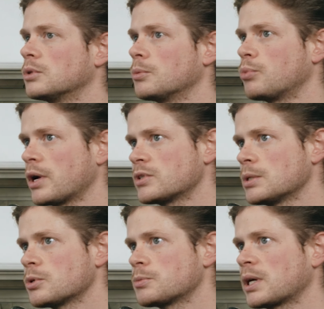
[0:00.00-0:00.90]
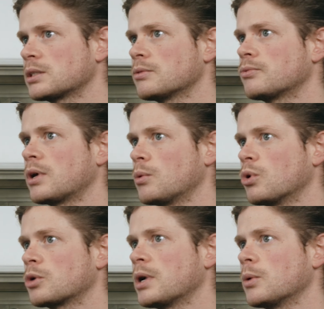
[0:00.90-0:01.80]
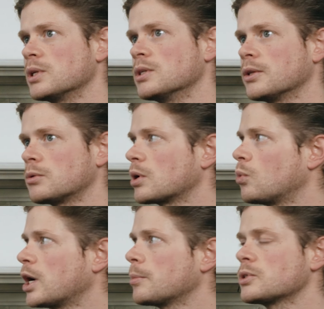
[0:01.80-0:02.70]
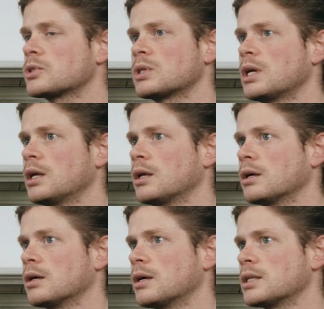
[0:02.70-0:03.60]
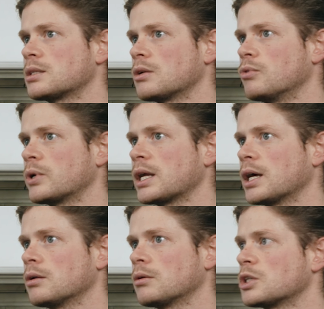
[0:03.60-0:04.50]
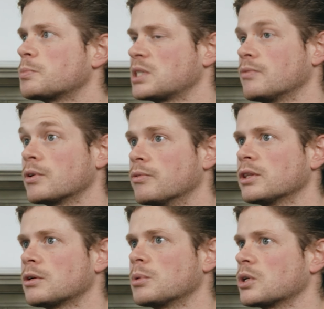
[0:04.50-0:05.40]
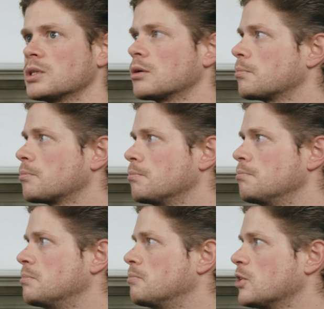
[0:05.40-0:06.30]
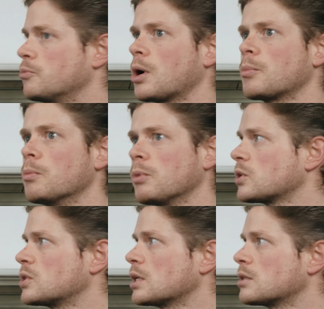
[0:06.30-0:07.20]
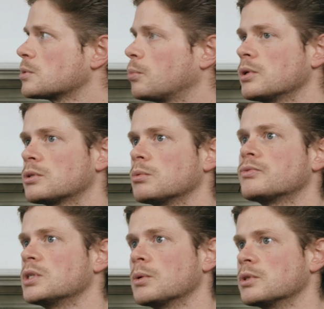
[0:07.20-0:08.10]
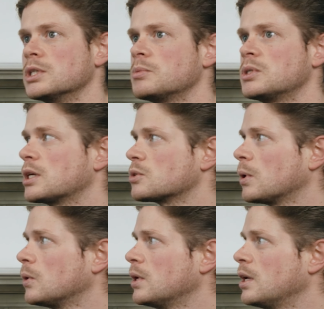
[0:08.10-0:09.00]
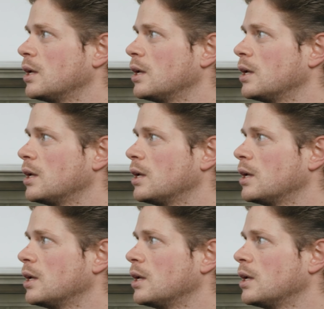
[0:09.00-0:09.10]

the privacy perspective and work my way down the requirements instead of looking at a specific vendor because they've become commodity at this point. So we've seen it with DeepSeek as well.